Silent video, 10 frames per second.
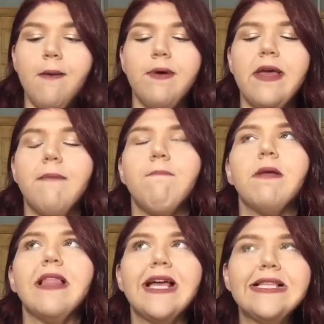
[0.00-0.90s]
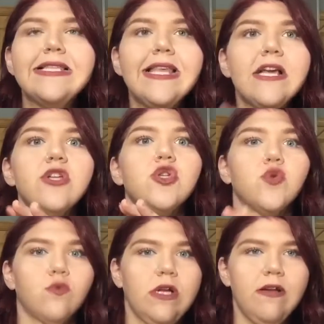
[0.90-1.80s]
But it blends like a
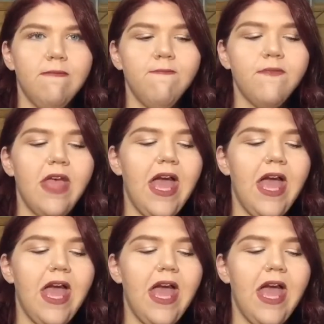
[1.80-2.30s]
dream,